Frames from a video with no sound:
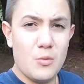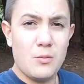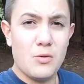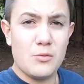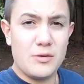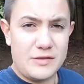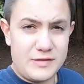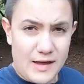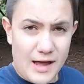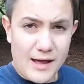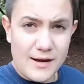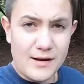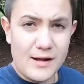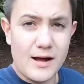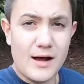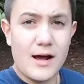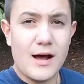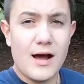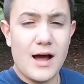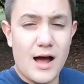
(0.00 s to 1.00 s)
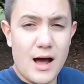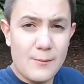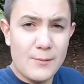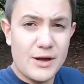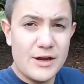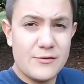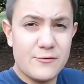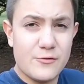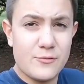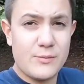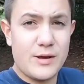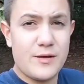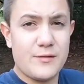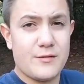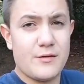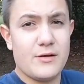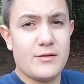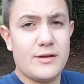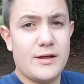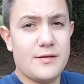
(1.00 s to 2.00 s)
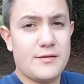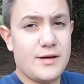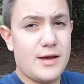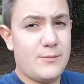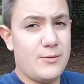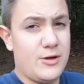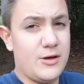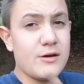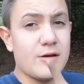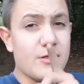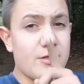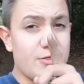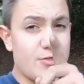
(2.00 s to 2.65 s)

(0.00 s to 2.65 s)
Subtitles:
But with that, I'm Aiden from A's Lawn Landscaping.